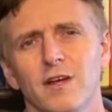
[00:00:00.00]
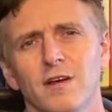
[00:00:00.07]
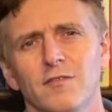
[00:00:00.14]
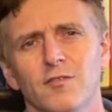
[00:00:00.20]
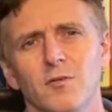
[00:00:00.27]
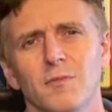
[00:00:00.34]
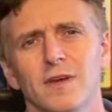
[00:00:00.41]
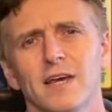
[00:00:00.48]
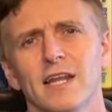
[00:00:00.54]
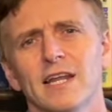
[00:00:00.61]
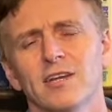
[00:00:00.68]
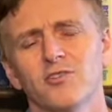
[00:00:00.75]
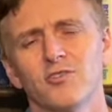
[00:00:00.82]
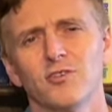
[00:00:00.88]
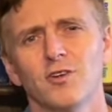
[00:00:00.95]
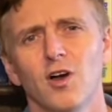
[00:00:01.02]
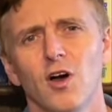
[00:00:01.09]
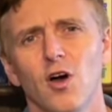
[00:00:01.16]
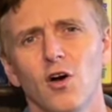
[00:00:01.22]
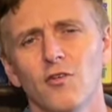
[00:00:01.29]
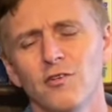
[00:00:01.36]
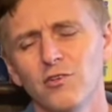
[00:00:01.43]
from the collection
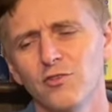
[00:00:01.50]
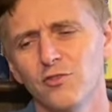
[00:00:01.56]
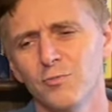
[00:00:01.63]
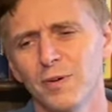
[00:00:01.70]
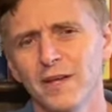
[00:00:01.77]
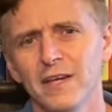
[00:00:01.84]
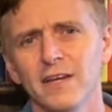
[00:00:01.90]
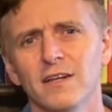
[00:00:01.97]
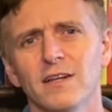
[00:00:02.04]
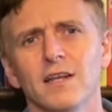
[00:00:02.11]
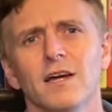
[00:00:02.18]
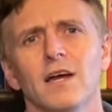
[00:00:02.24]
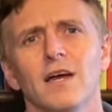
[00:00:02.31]
Orange Peel,